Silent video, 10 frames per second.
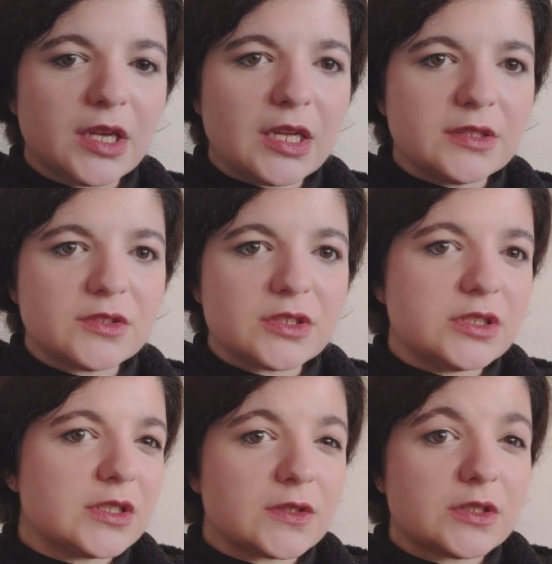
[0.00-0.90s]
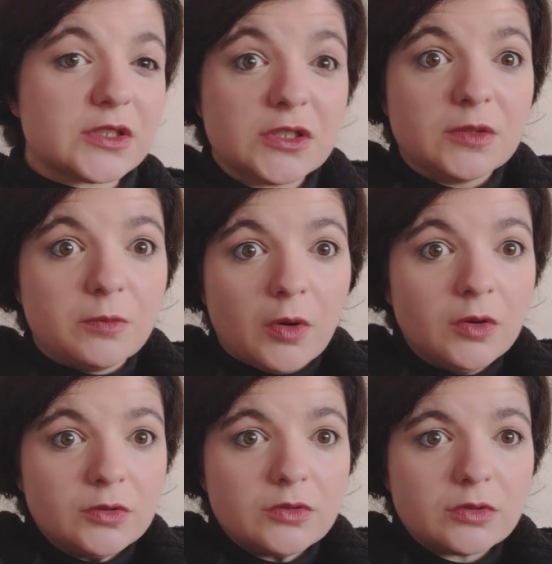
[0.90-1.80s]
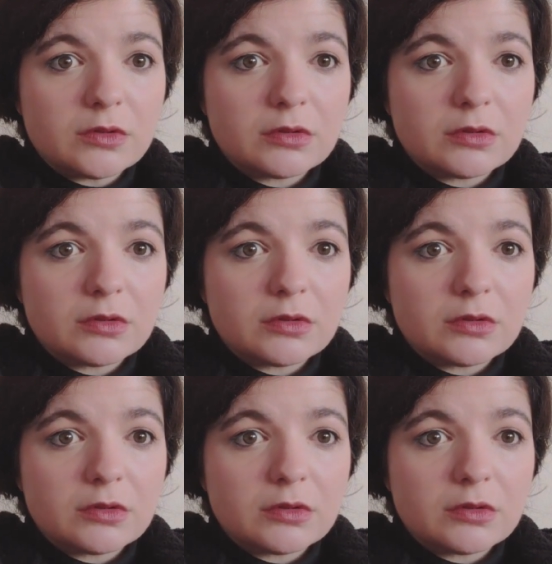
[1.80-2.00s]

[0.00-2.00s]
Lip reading: and she didn't bought.